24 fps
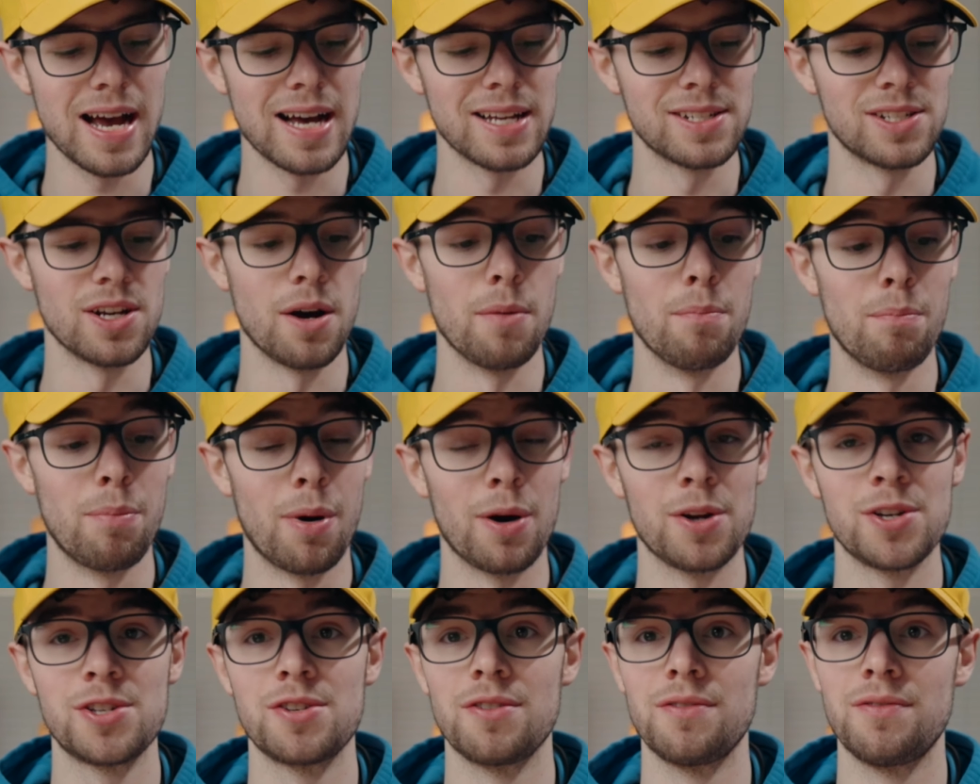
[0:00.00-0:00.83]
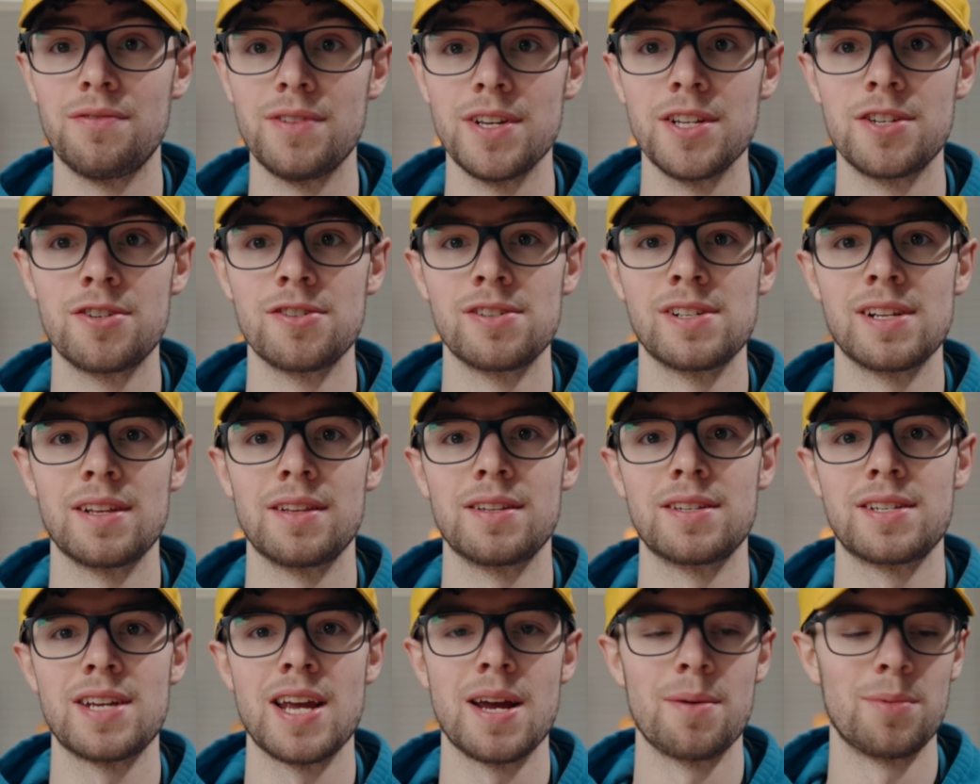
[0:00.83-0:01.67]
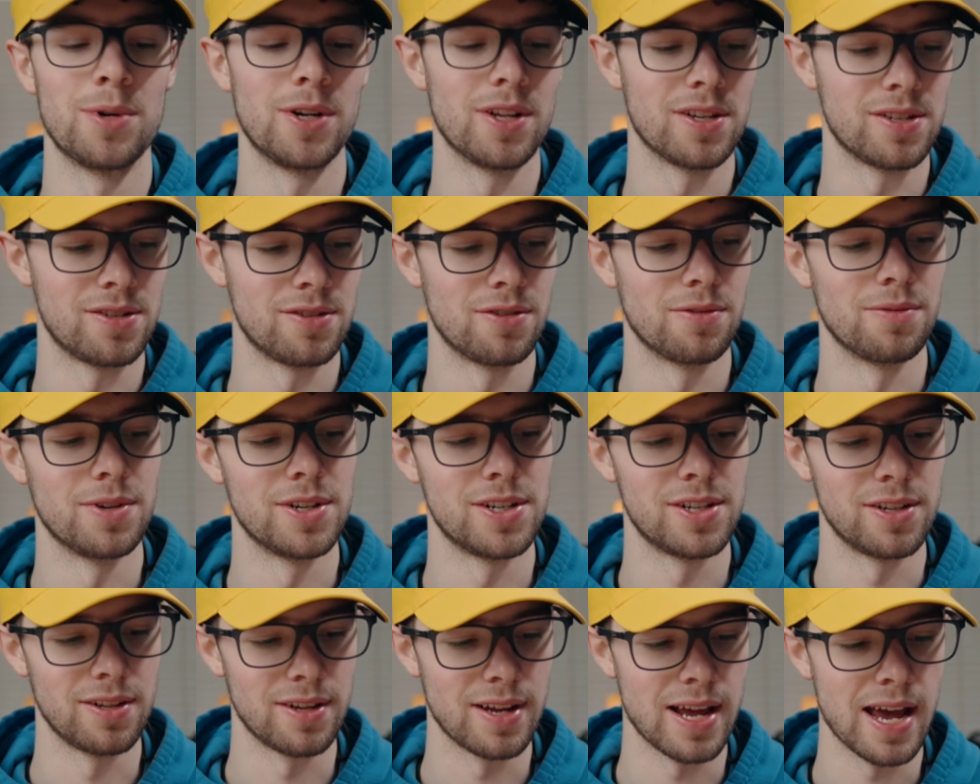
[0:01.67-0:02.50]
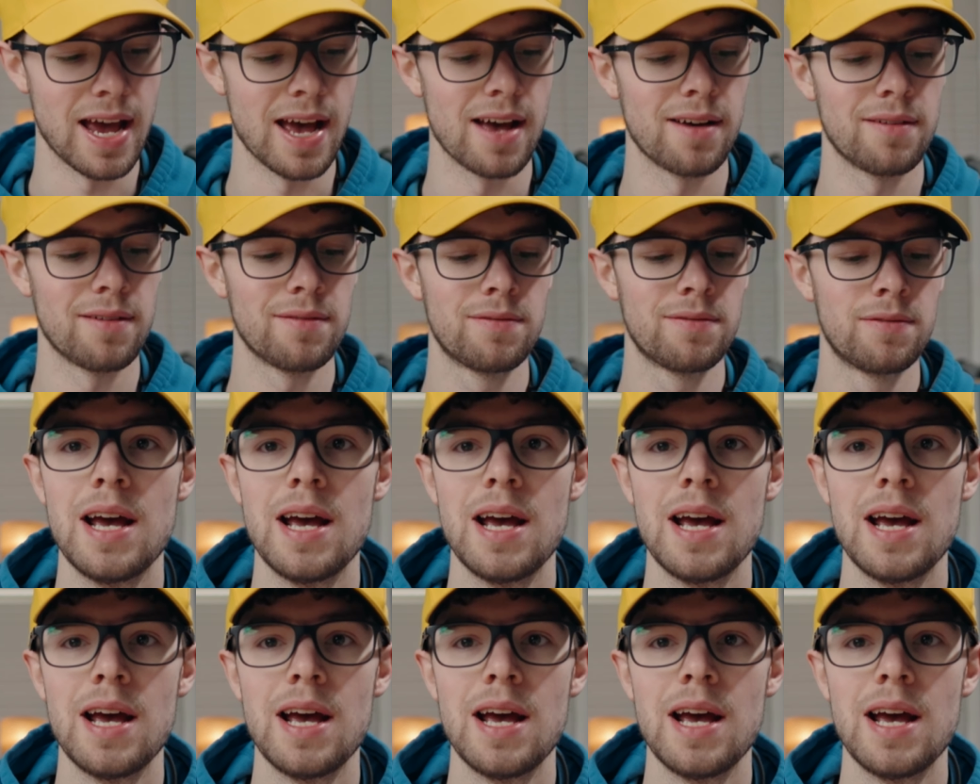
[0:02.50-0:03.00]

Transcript: adds a bunch of features that this camera doesn't originally have.